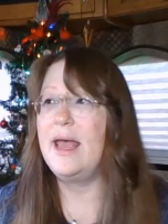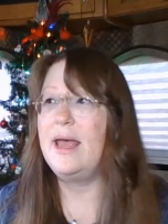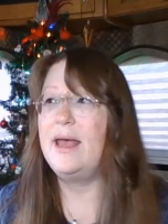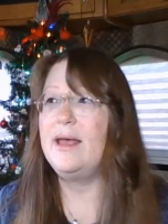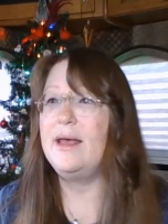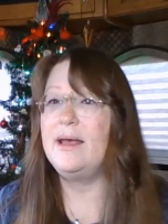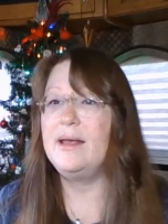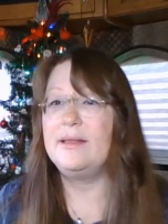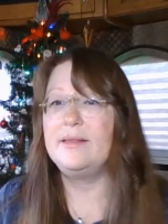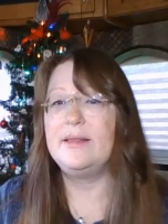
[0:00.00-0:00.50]

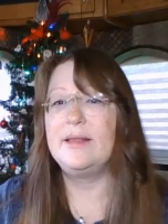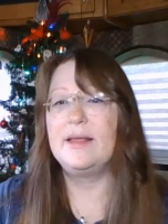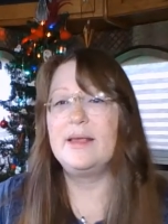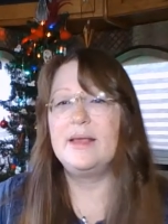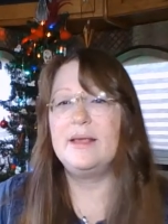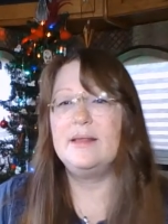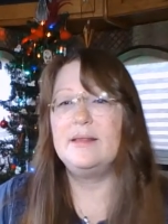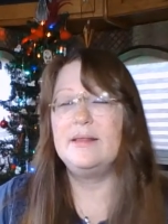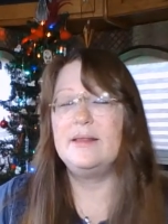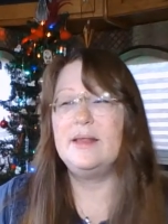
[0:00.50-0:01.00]
and
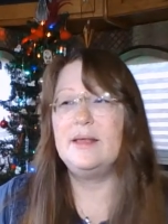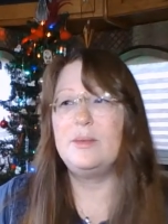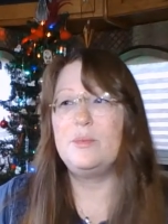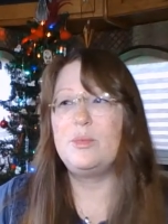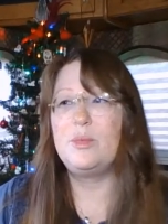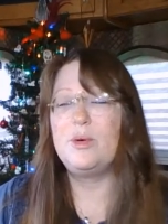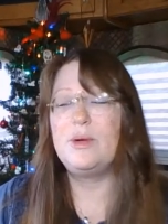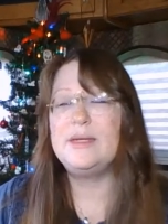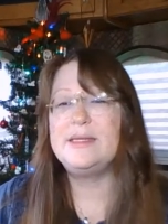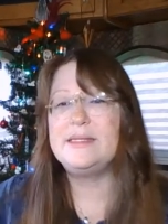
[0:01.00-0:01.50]
the
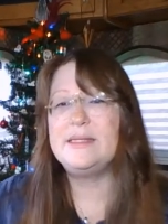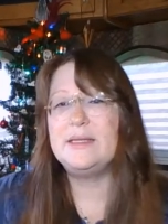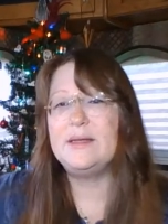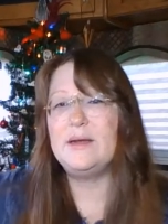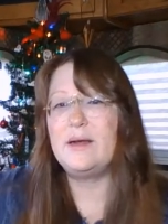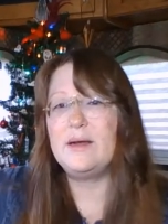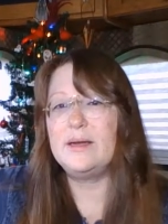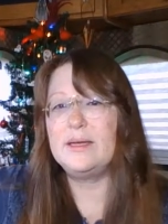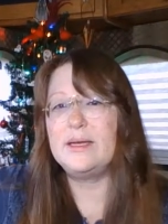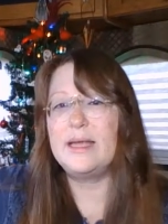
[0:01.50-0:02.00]
printed
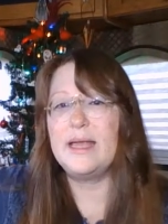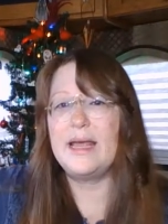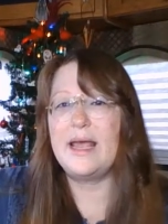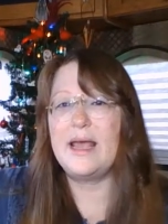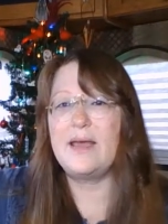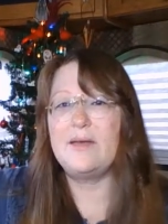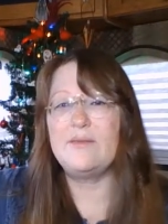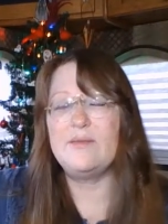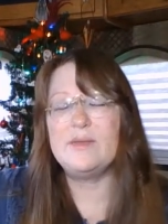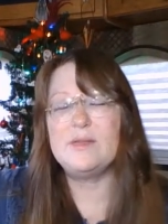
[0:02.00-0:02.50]
on
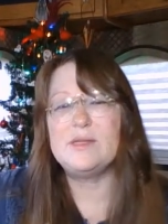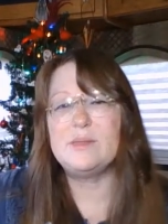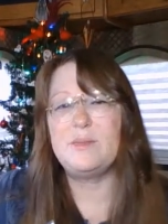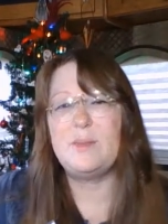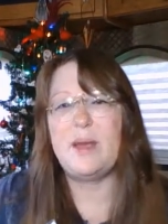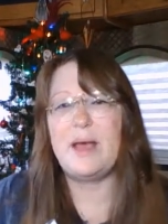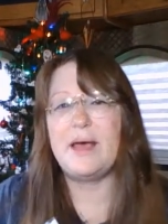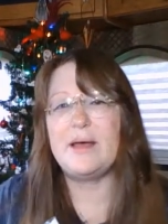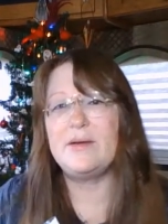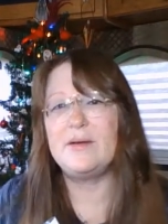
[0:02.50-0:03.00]
canvas
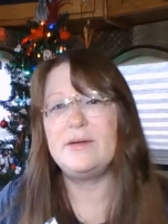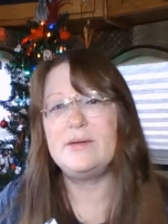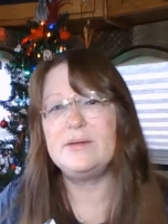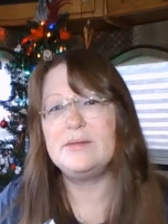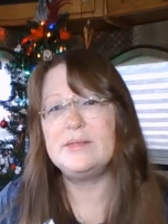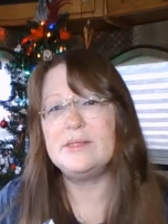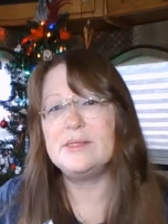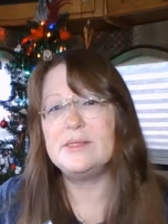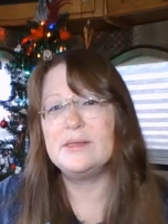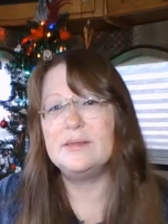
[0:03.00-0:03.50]

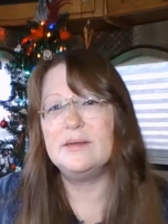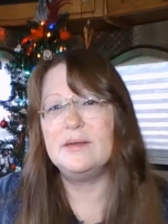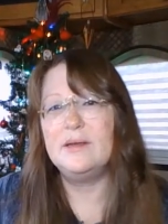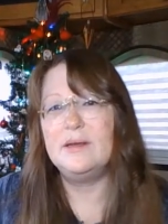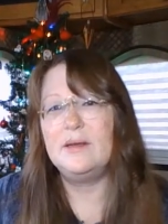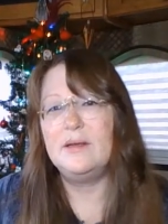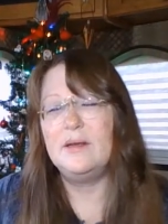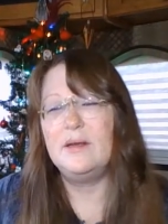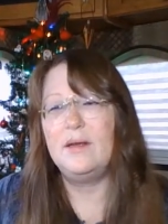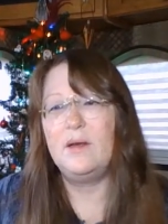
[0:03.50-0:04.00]
patterns,
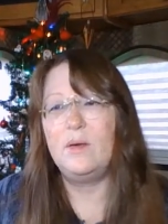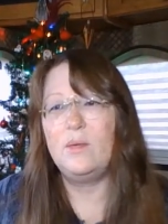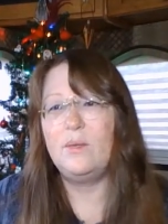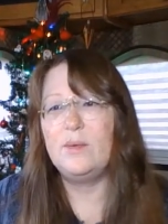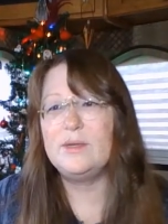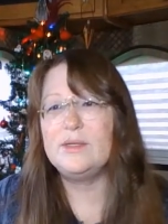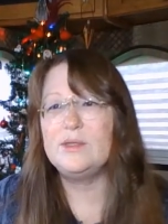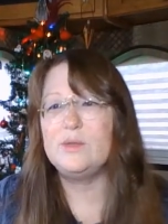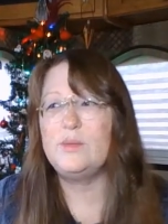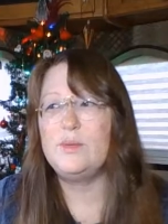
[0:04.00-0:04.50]

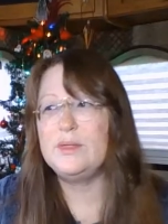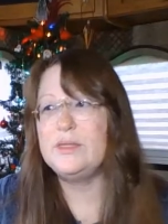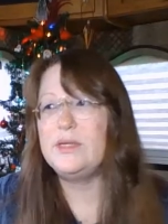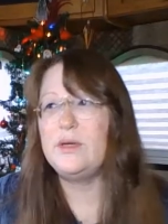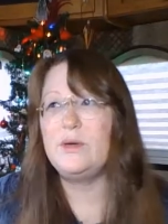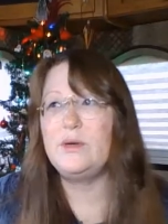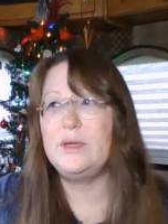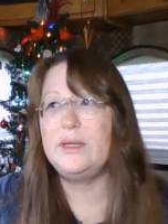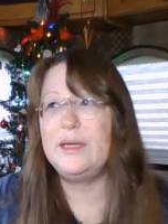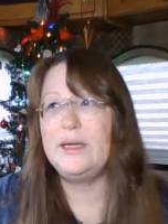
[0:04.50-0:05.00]
which we
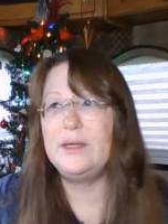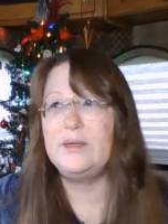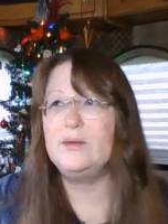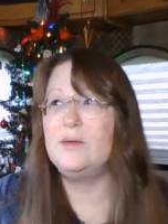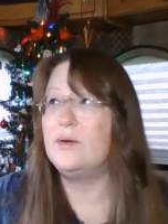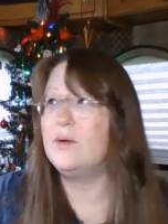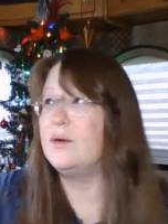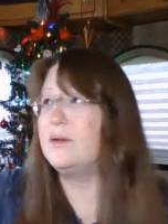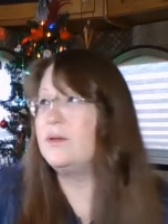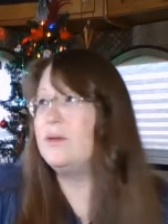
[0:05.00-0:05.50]
totally
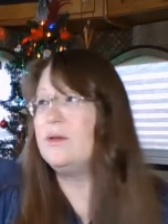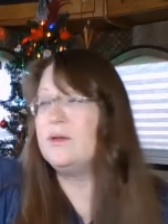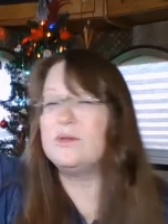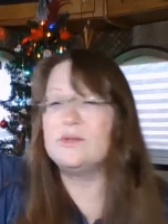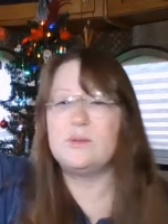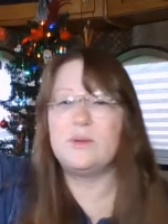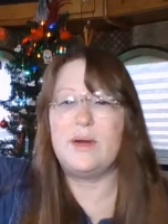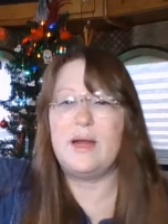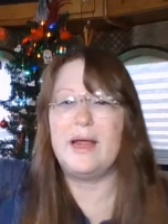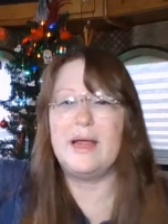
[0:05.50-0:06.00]
ignored.
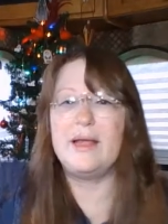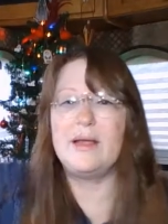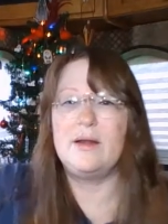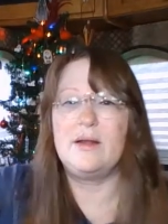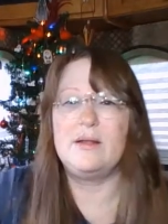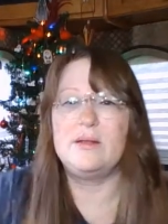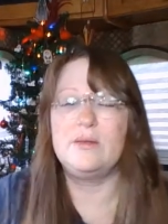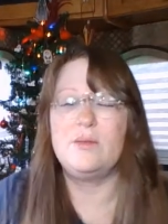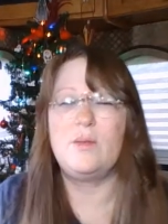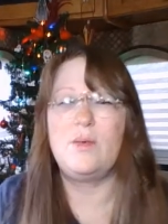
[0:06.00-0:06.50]
Those were hanging
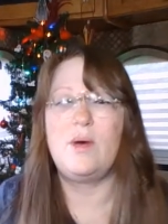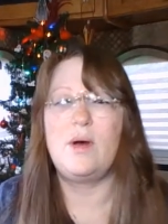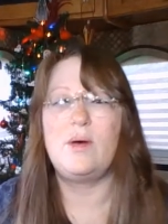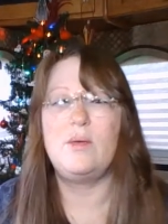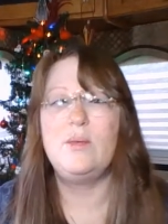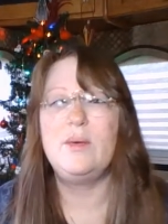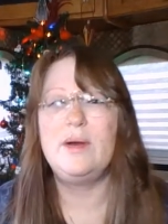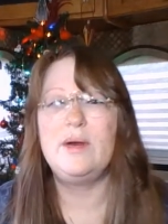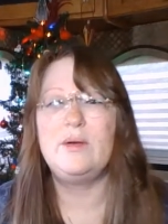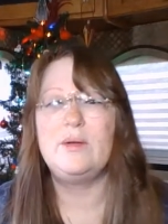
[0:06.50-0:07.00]
on the wall.
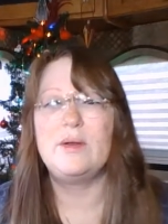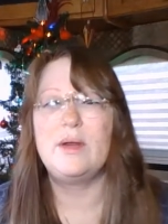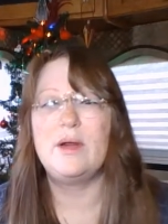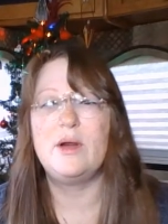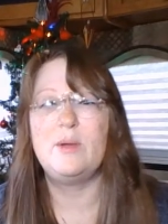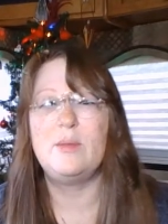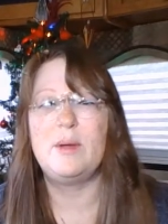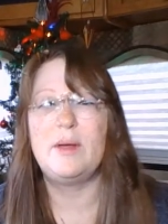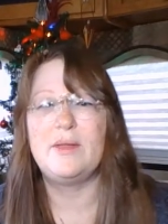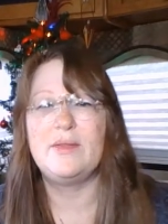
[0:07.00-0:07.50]
We don't
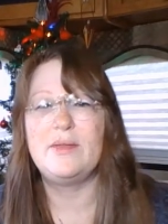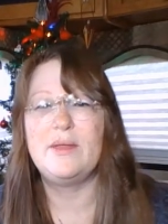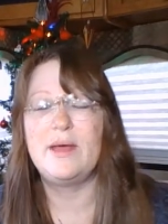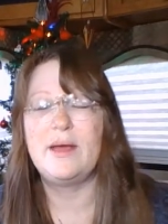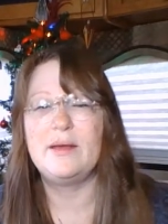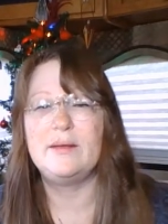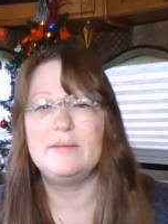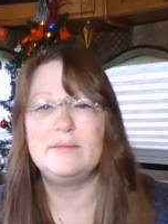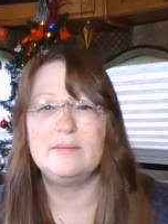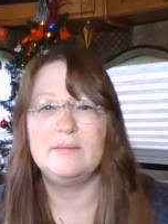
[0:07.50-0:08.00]
care about
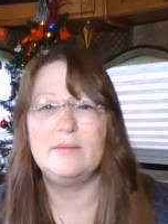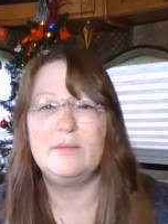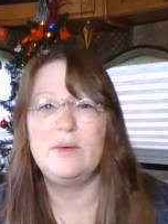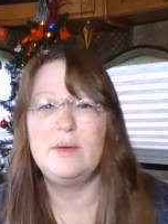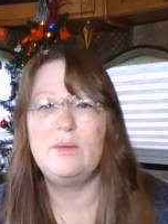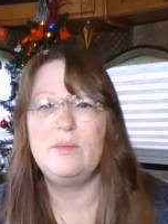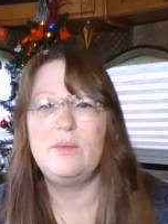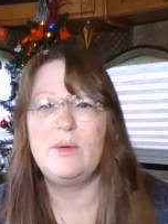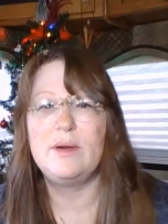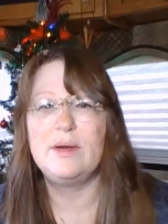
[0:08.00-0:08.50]
that.
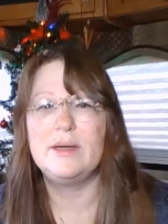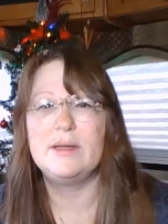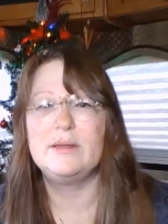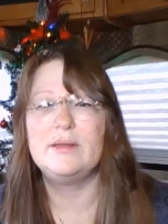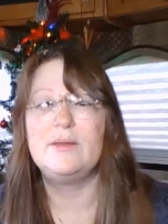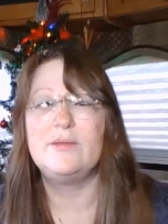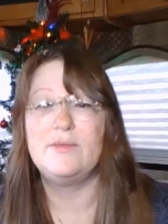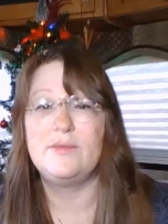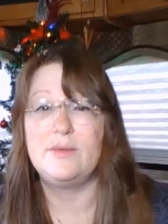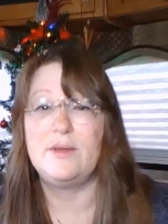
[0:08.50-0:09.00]
We wanted
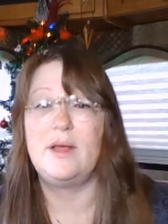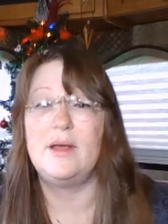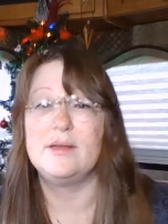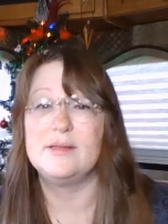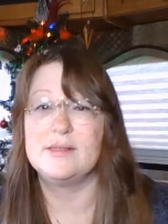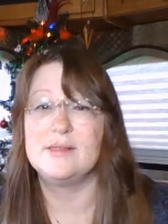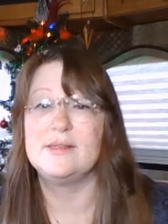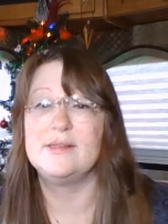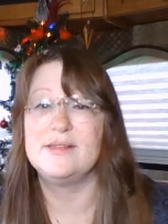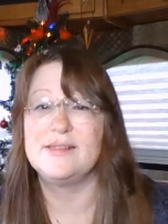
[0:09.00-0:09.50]
the
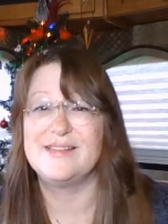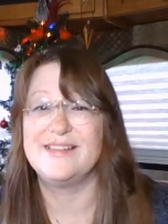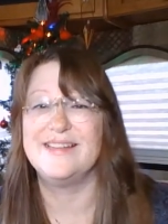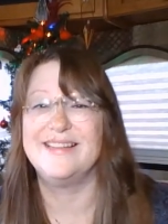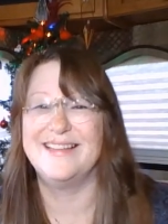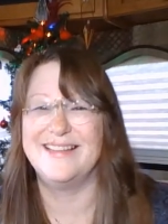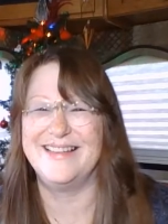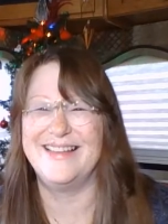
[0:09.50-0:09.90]
flosses.